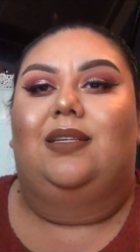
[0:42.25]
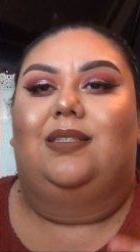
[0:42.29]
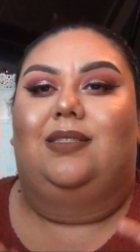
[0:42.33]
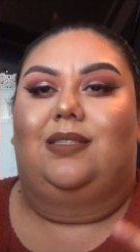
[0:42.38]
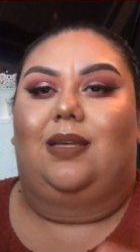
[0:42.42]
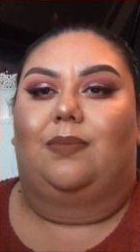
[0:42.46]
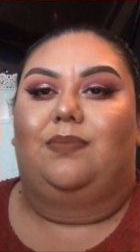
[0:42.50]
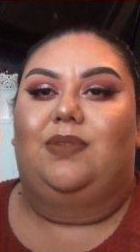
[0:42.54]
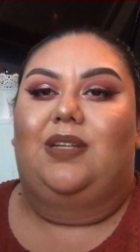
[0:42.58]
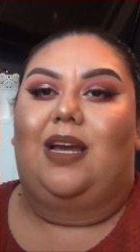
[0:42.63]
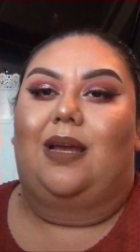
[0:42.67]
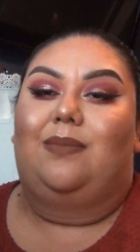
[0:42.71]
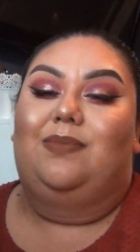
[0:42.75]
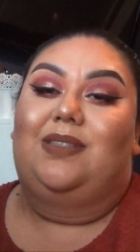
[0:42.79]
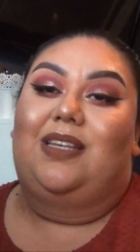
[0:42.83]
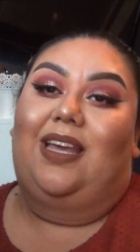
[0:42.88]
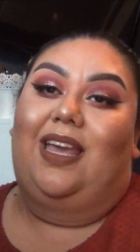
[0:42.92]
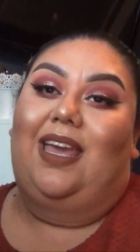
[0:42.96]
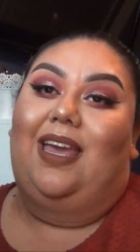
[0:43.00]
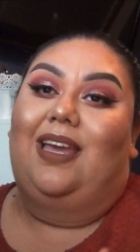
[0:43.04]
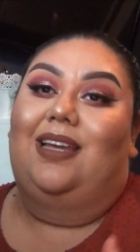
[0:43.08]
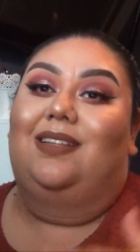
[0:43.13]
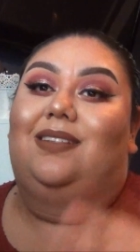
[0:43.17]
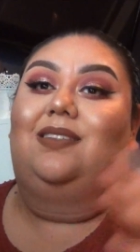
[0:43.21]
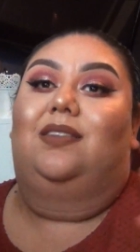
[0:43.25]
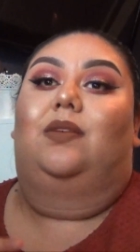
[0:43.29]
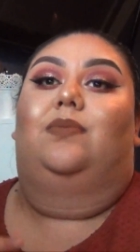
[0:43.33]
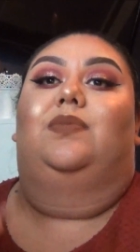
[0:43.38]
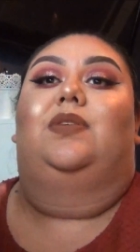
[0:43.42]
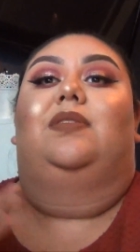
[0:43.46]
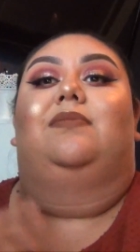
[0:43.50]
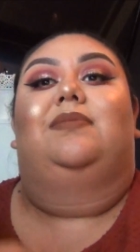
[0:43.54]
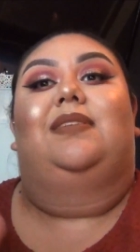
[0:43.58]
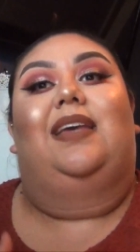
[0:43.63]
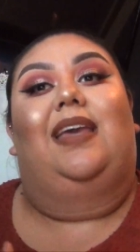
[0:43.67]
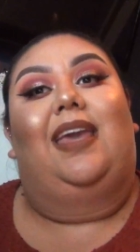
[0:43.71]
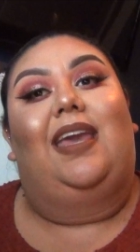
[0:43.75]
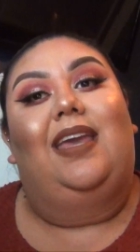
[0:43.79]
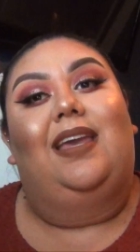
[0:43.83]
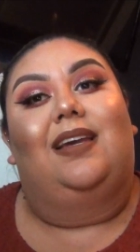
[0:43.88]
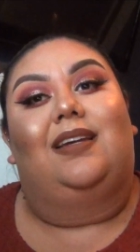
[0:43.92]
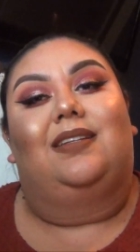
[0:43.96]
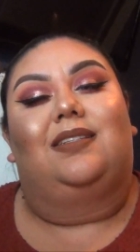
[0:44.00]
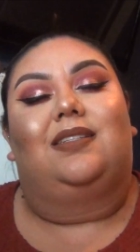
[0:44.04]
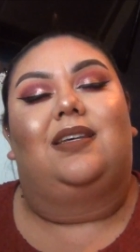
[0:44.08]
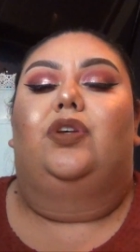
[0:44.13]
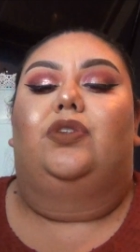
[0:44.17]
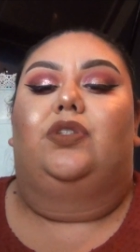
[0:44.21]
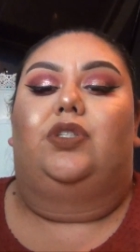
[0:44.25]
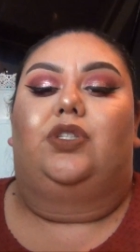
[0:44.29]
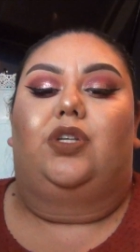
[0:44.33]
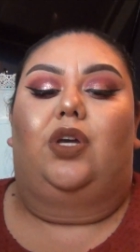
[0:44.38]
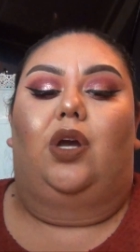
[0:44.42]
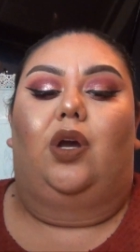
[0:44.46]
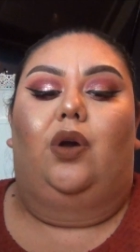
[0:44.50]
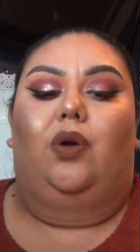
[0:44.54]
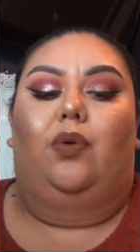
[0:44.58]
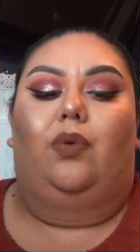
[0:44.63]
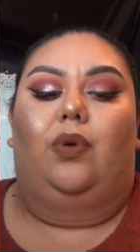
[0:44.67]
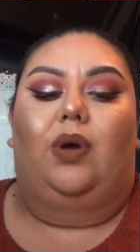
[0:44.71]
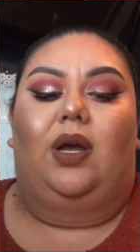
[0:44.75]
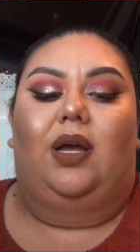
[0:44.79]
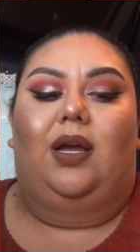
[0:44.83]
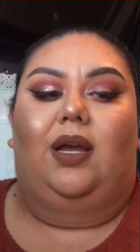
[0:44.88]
Sometimes I can, sometimes I can't. So